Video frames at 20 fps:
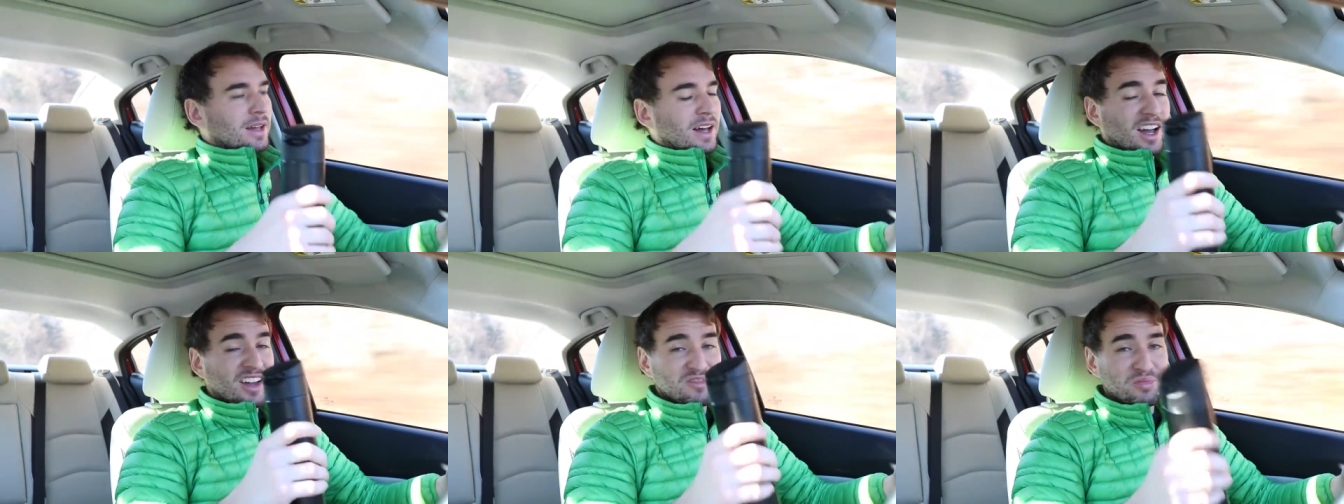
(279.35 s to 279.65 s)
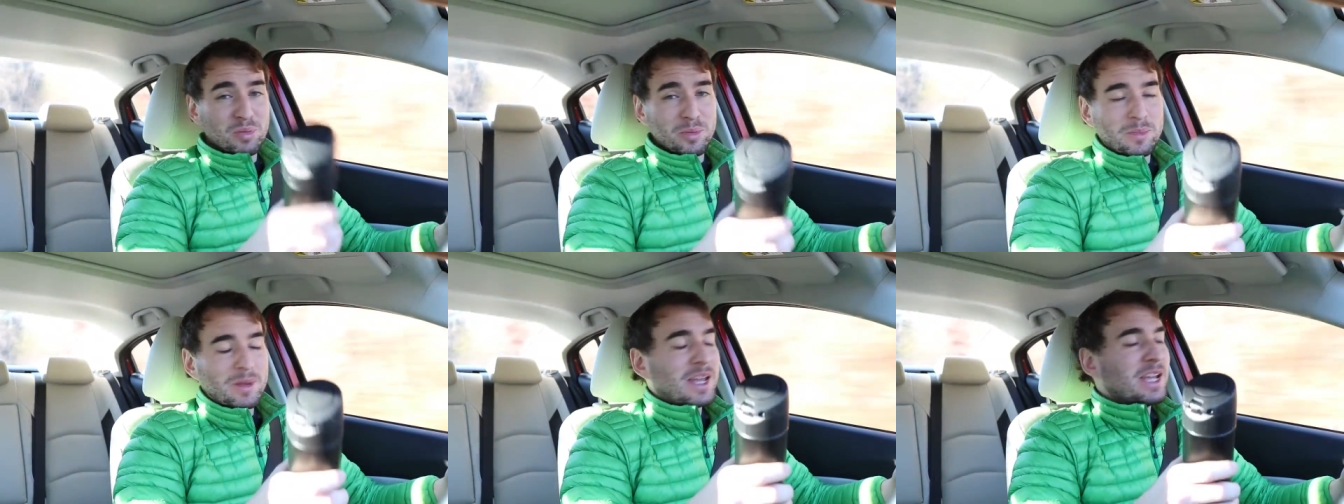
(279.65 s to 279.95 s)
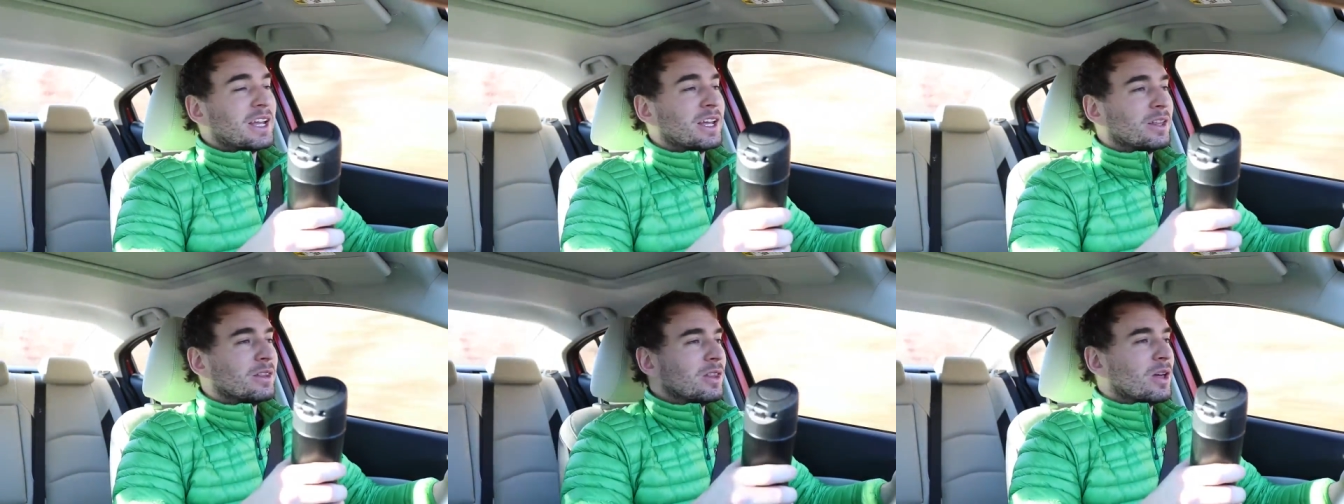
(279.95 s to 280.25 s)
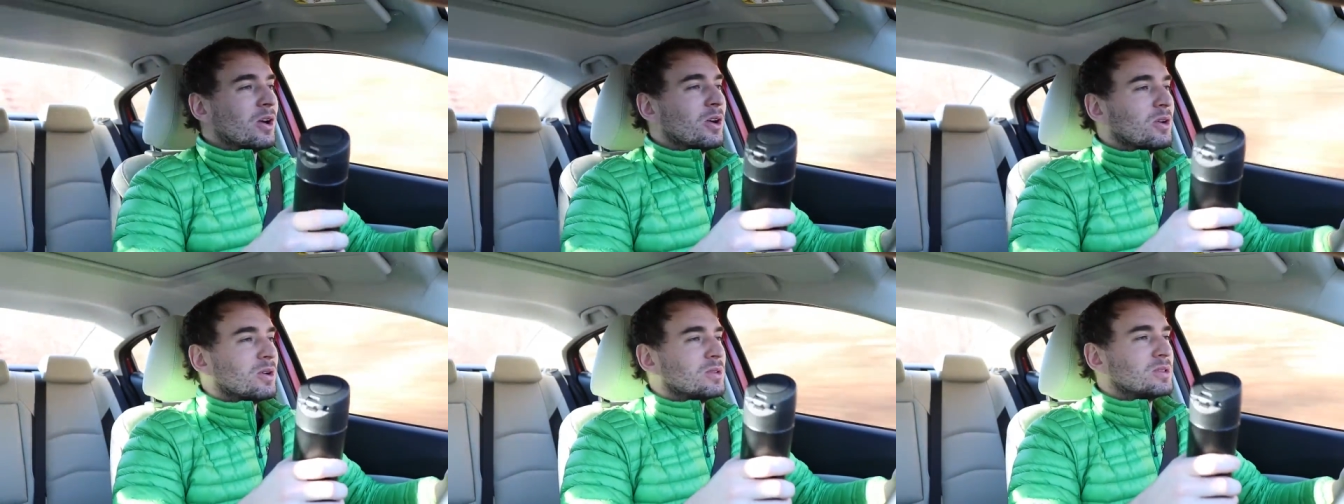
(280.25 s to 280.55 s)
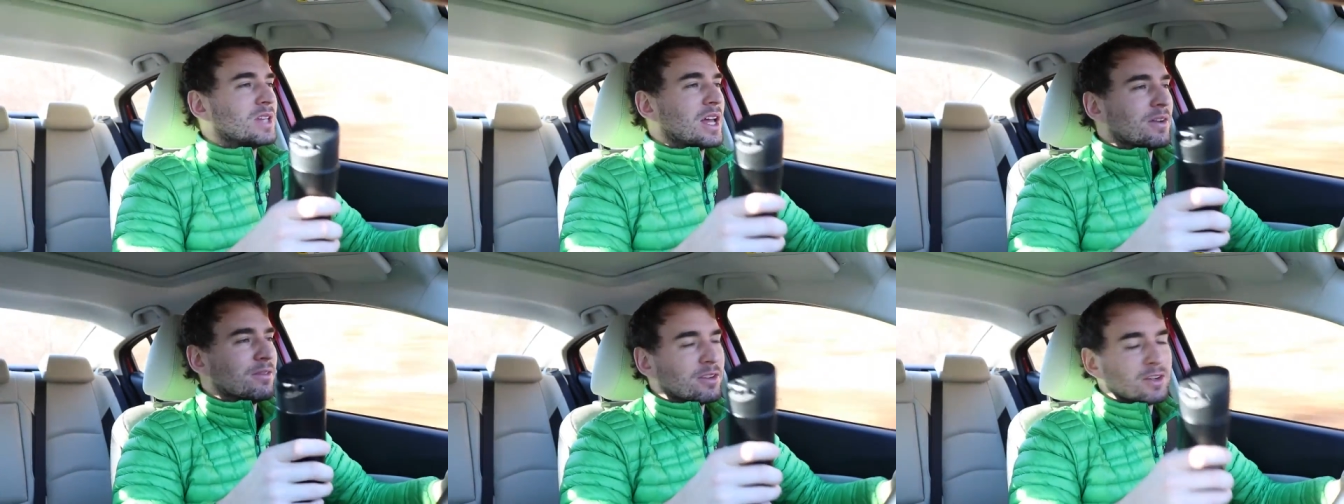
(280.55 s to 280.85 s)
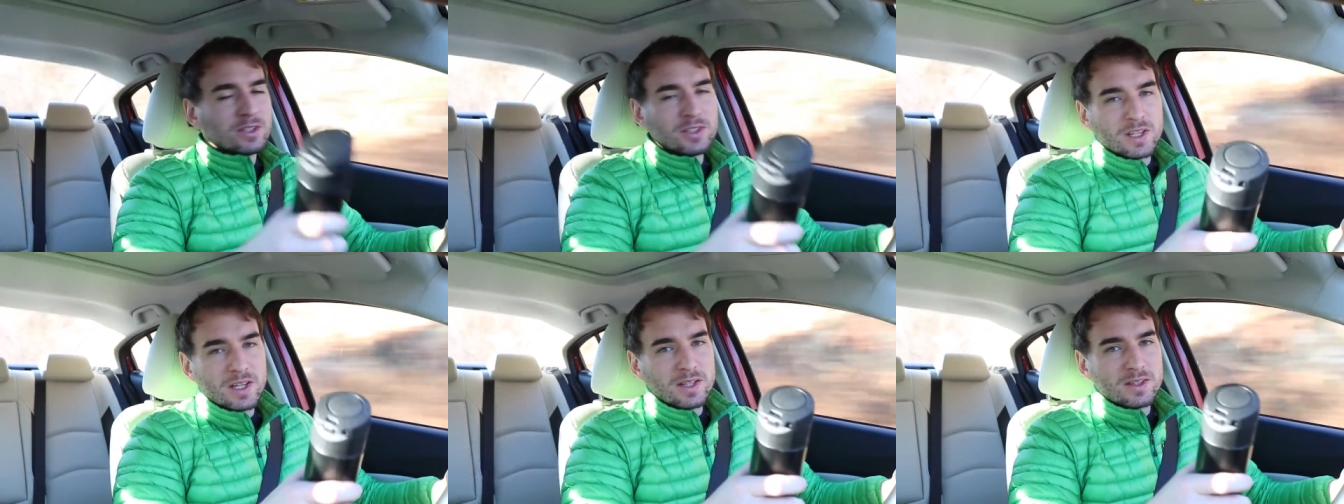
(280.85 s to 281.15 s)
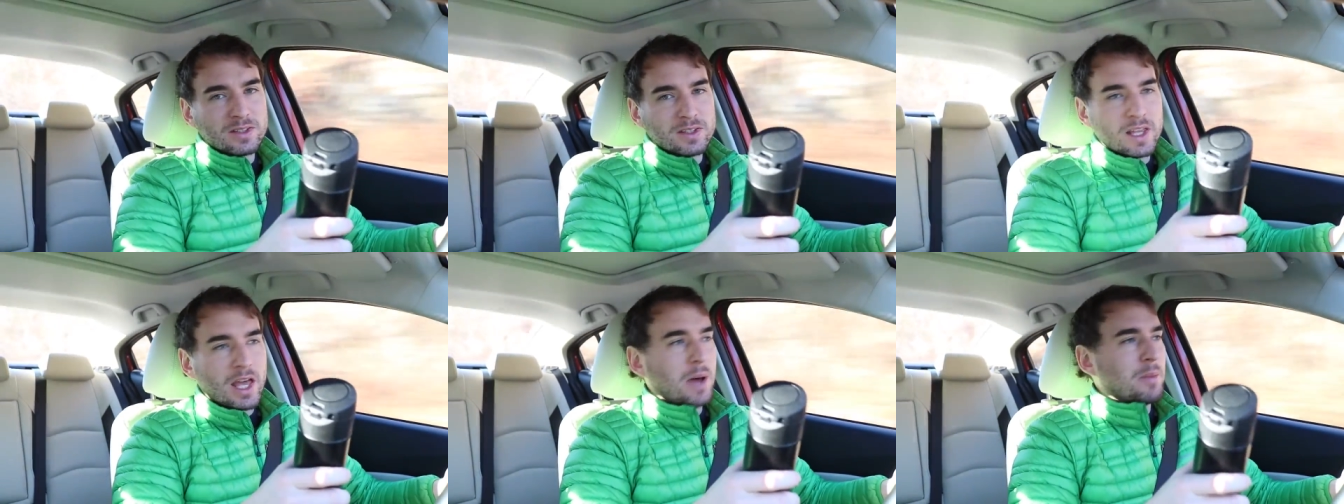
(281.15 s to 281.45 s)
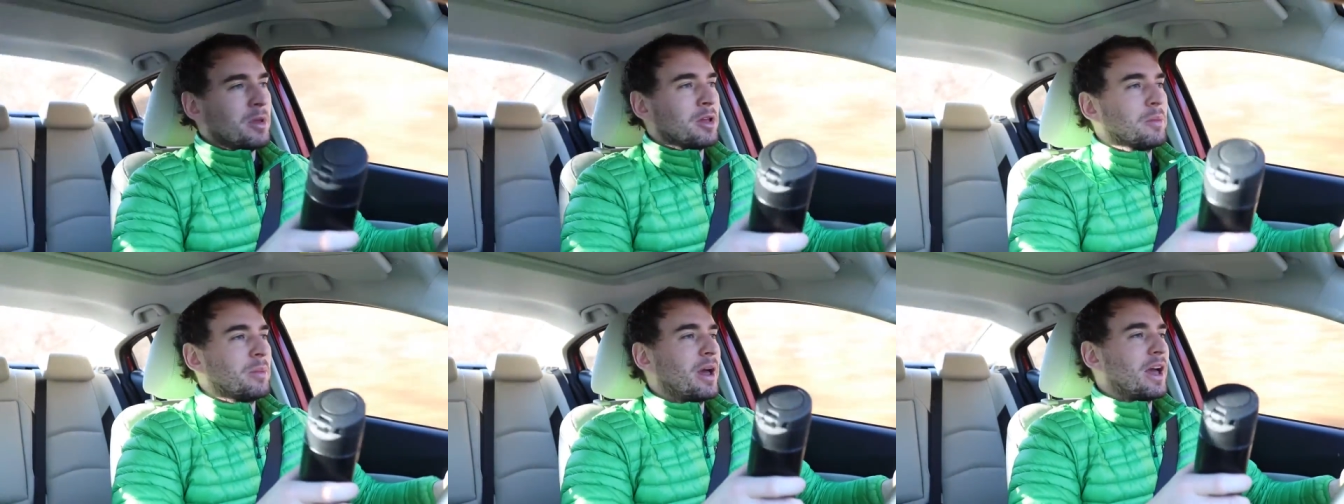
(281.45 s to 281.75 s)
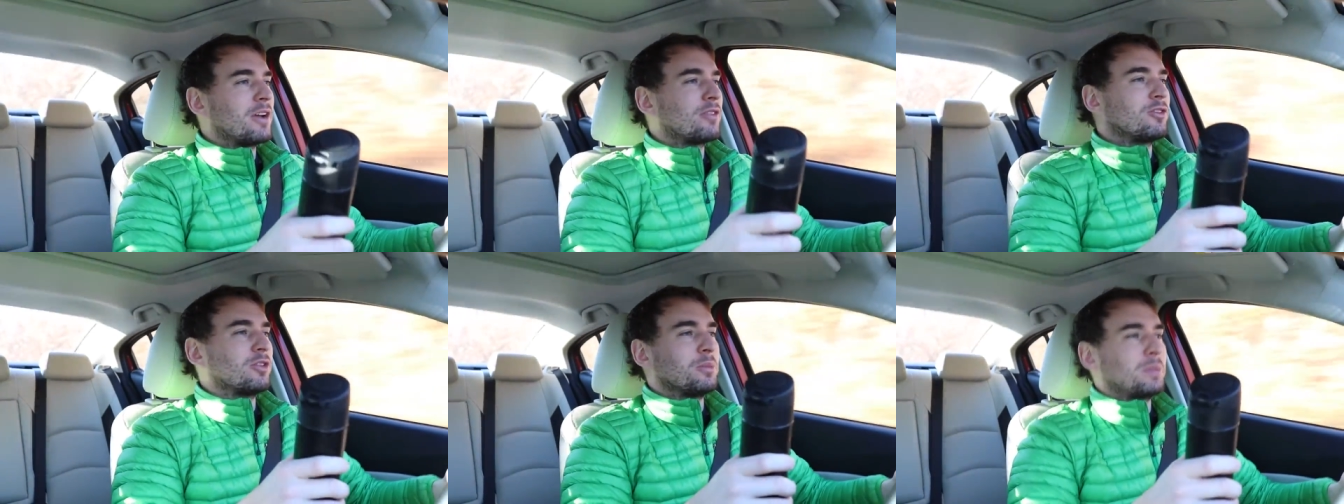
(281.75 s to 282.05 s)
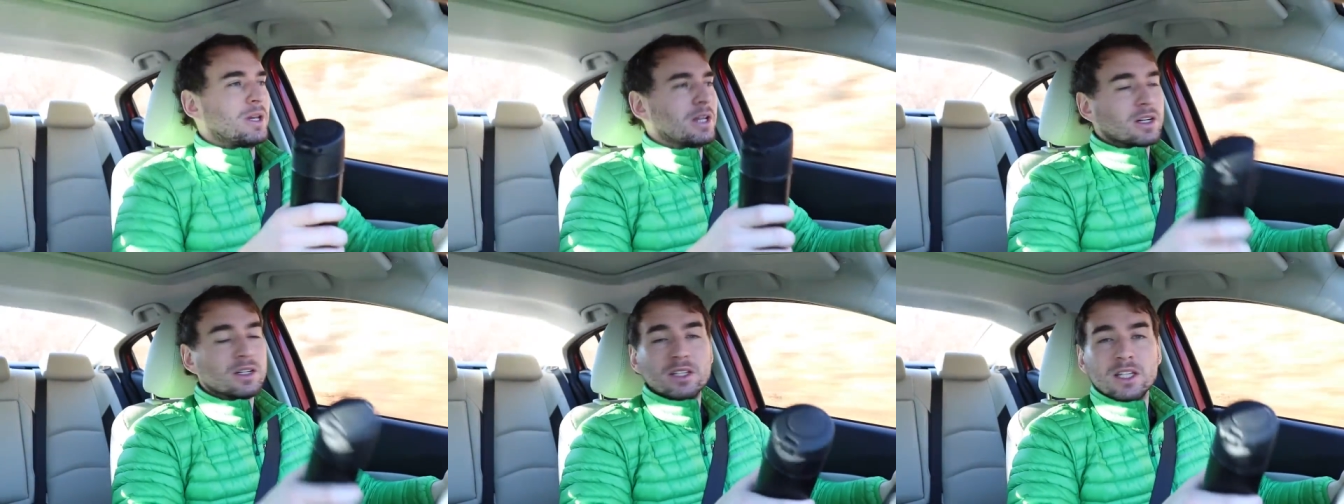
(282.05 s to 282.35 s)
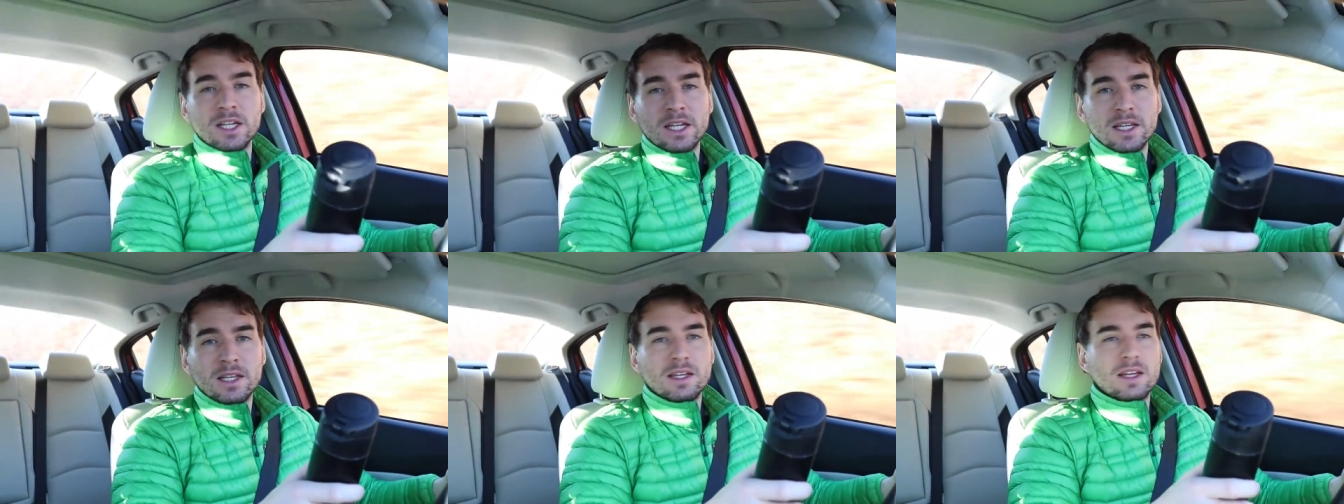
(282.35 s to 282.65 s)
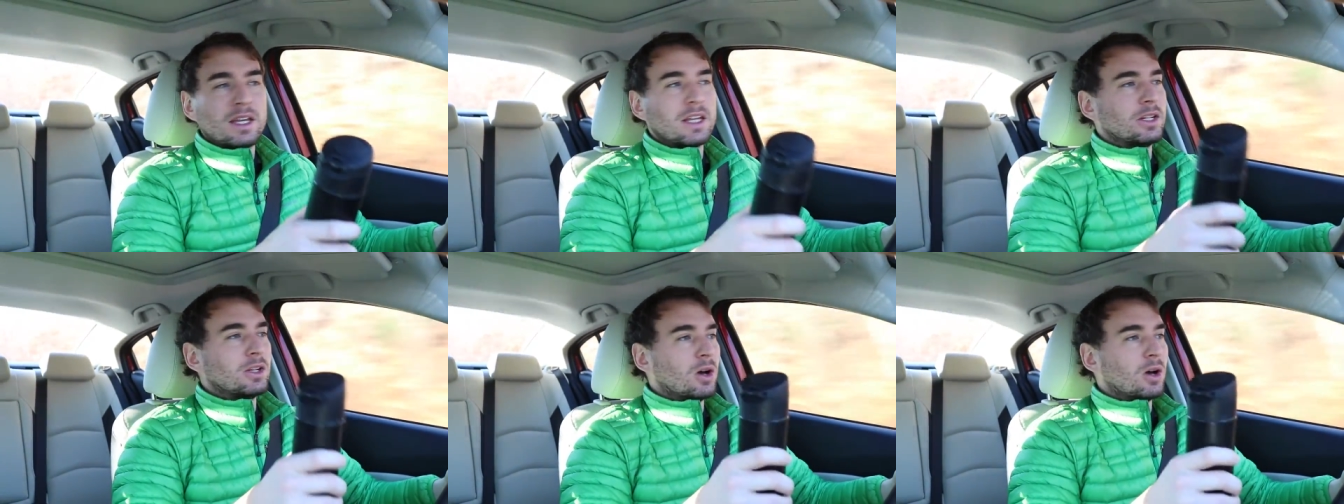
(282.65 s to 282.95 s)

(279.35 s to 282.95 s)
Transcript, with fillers: I've been making those ever since coming back from Italy in